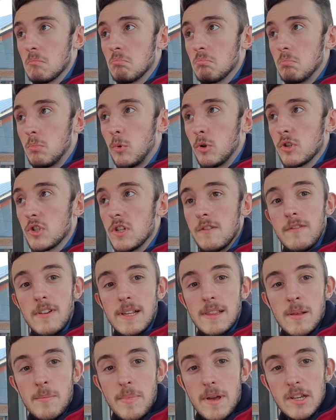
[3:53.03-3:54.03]
what do you
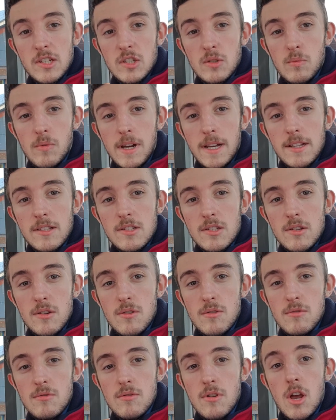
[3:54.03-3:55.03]
think the best way
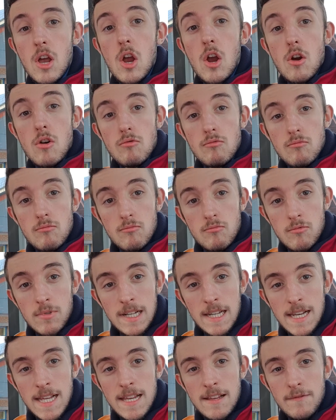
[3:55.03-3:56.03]
to
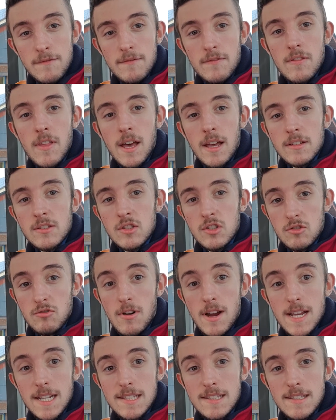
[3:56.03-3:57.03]
relieve that
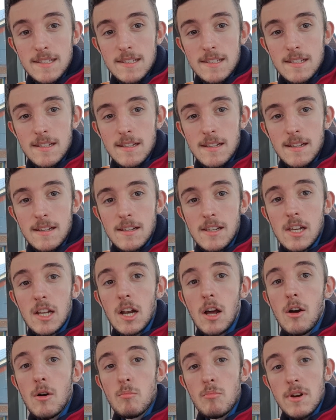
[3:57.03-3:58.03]
stress, you
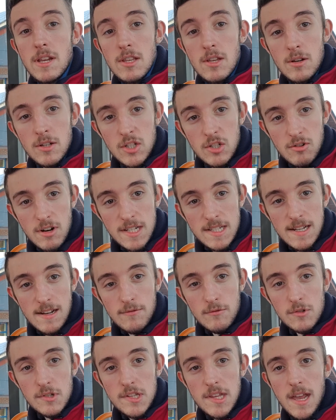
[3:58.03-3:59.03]
know, and bring your stress
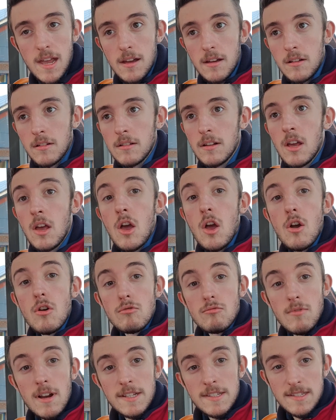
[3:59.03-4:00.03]
levels down?
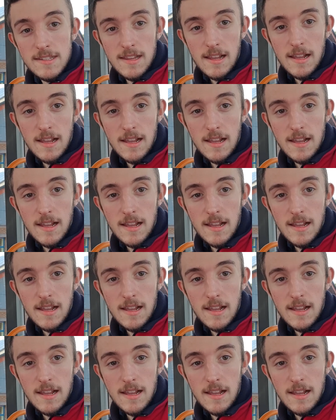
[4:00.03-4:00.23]
Rest